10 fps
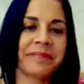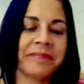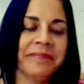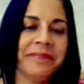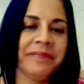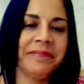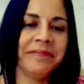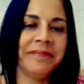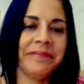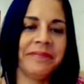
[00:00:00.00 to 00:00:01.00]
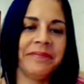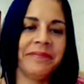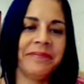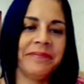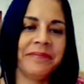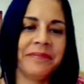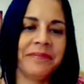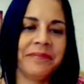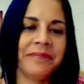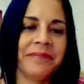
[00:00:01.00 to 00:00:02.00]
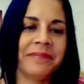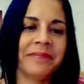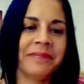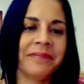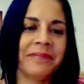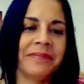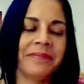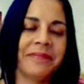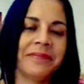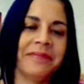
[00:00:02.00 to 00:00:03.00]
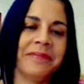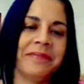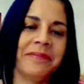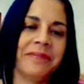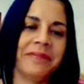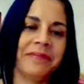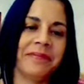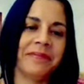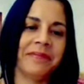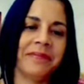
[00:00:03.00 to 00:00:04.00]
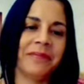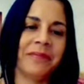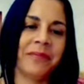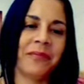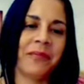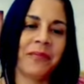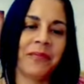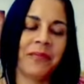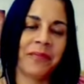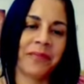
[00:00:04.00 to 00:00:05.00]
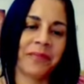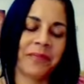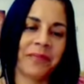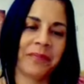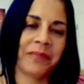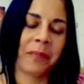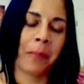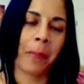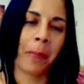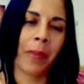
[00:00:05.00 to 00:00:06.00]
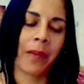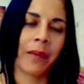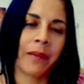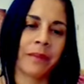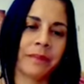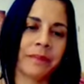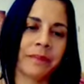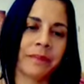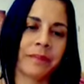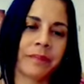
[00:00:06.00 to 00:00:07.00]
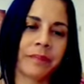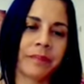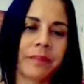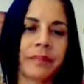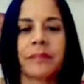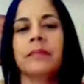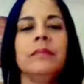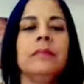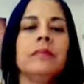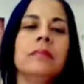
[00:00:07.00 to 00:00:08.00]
(silent)